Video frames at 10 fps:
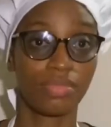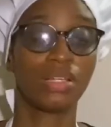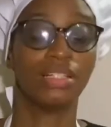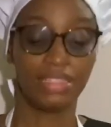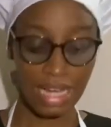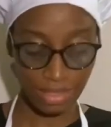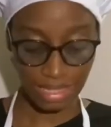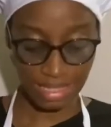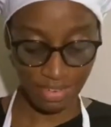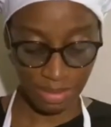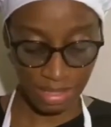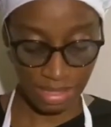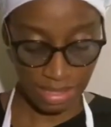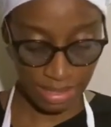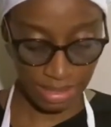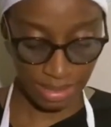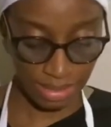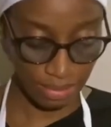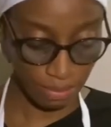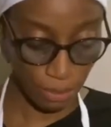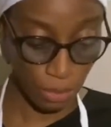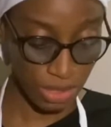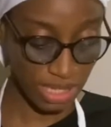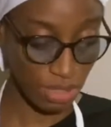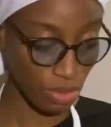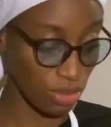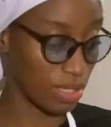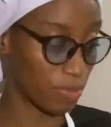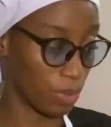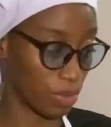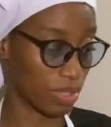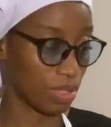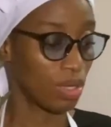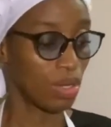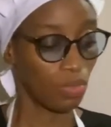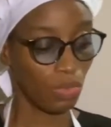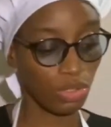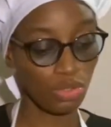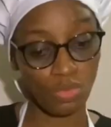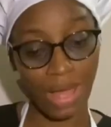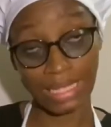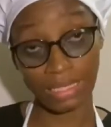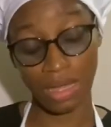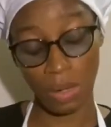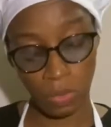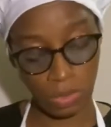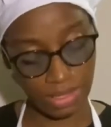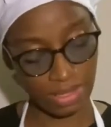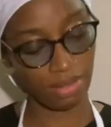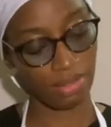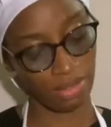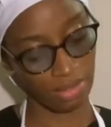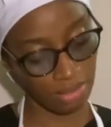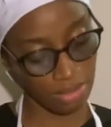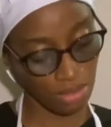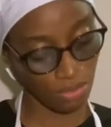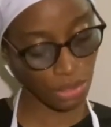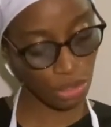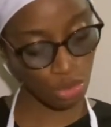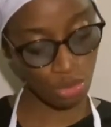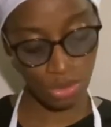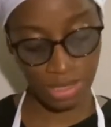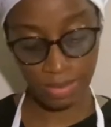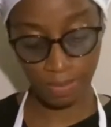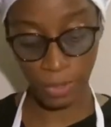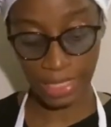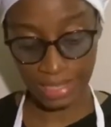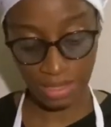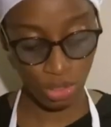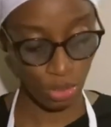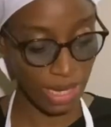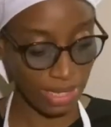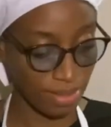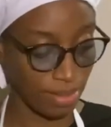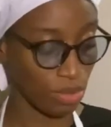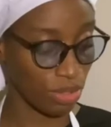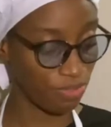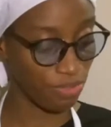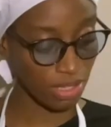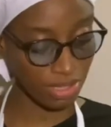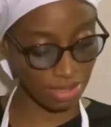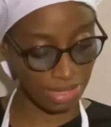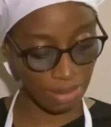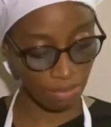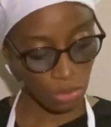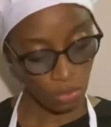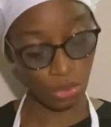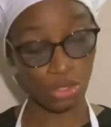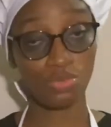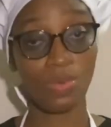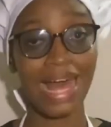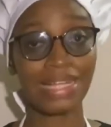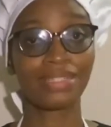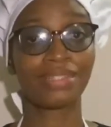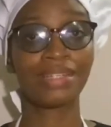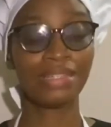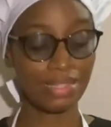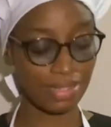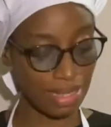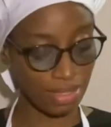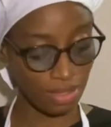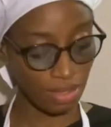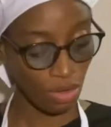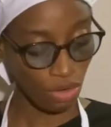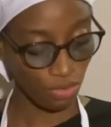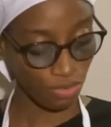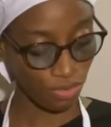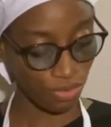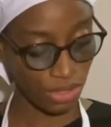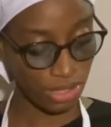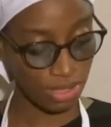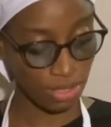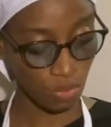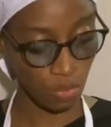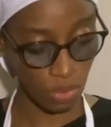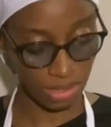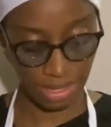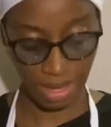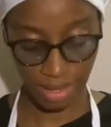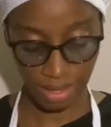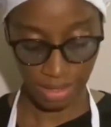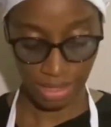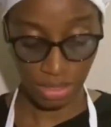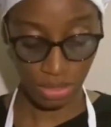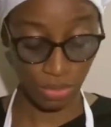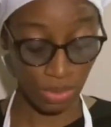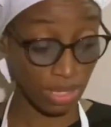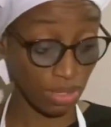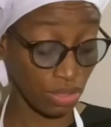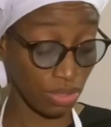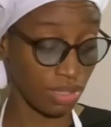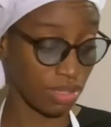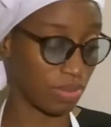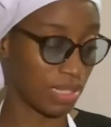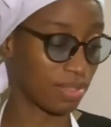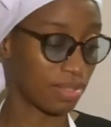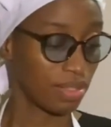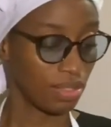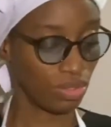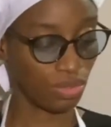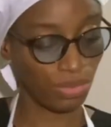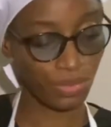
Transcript: Now that everything is put into this pot, we're going to add our water. We're going to do this boiling twice. So the first time, we're going to add 3 liters of this water into this place. So,